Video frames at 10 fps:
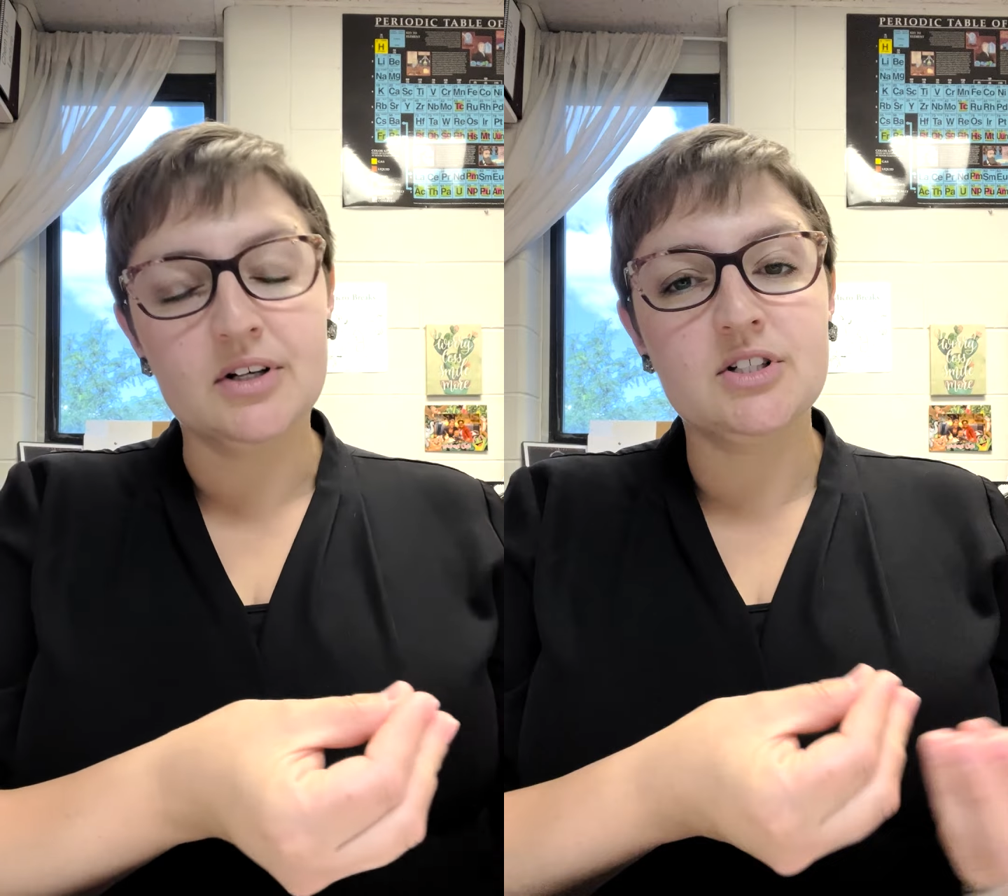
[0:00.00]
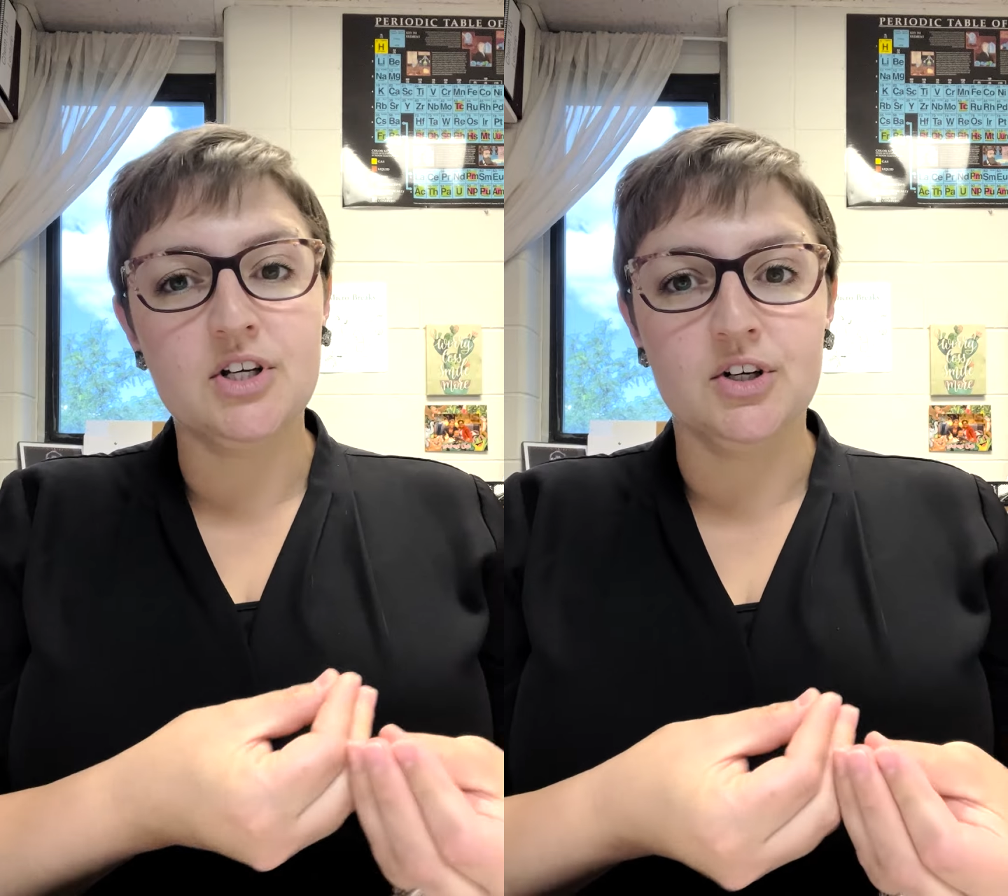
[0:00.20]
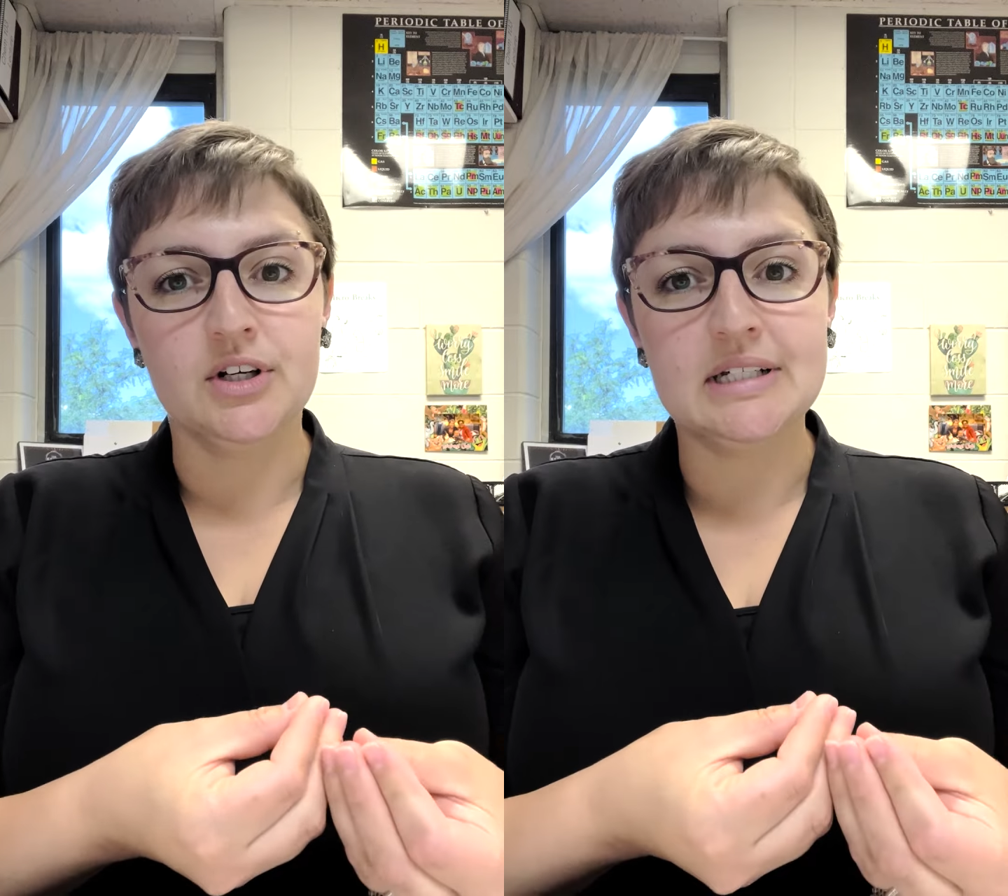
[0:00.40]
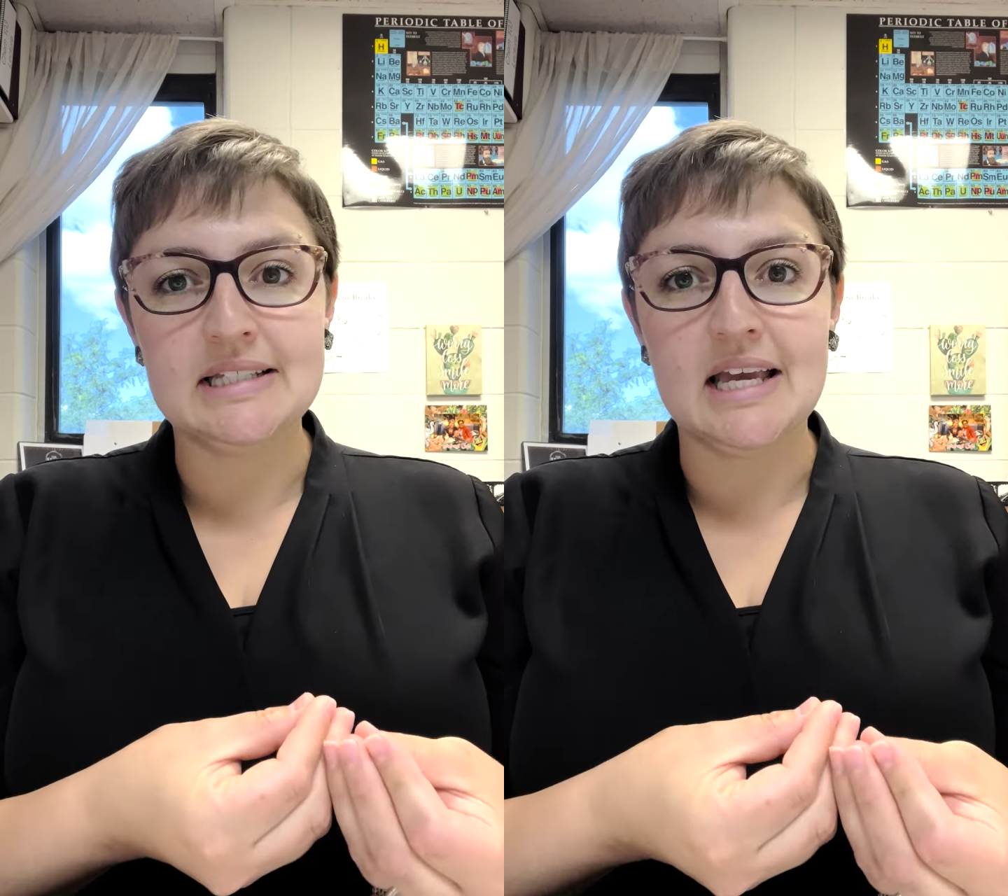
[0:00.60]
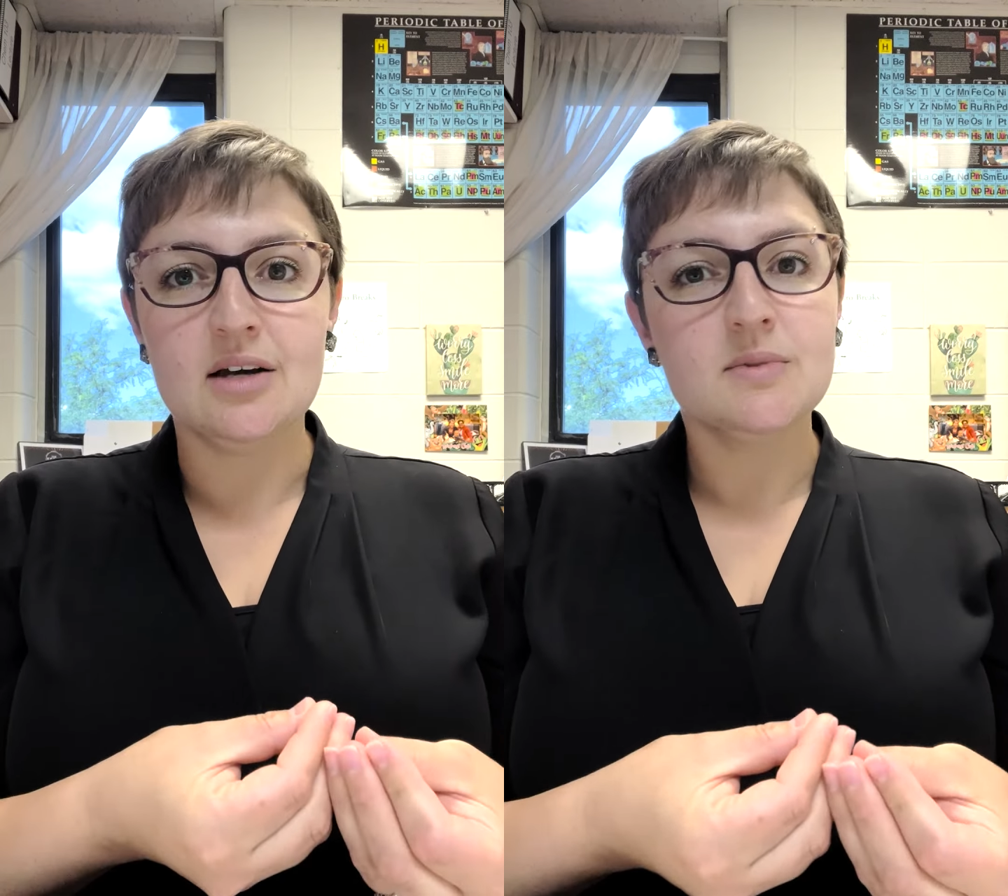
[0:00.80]
to your
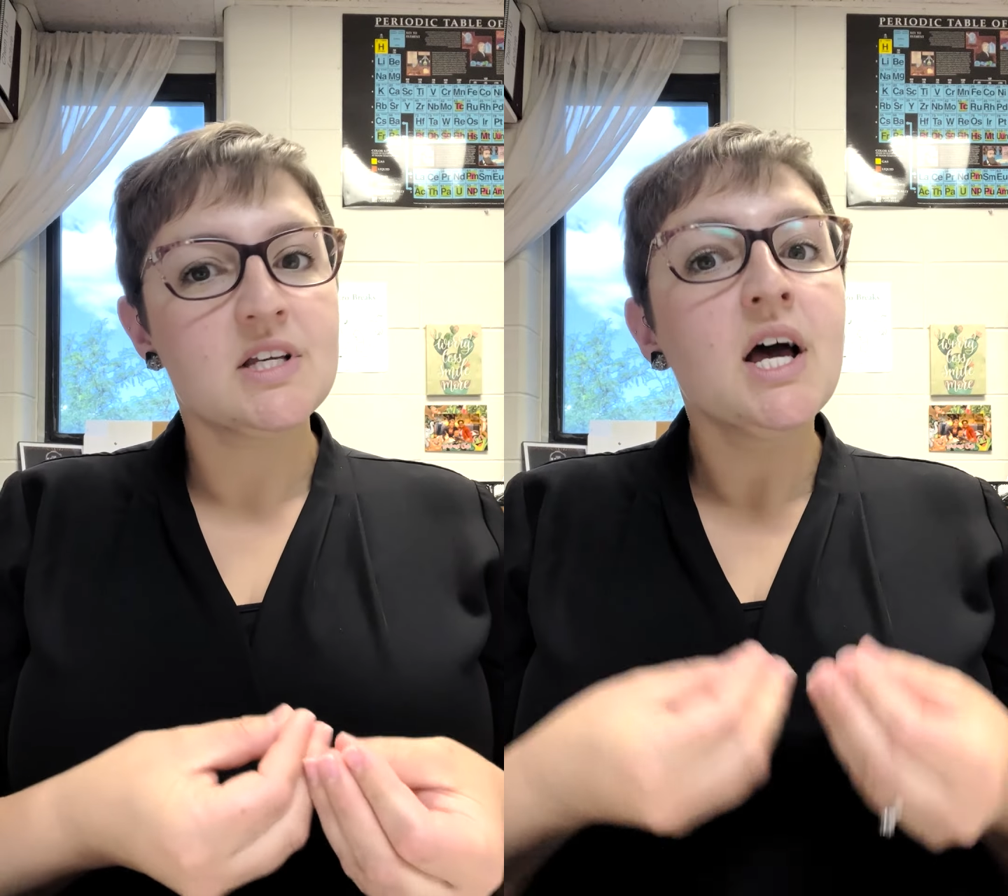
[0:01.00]
exams.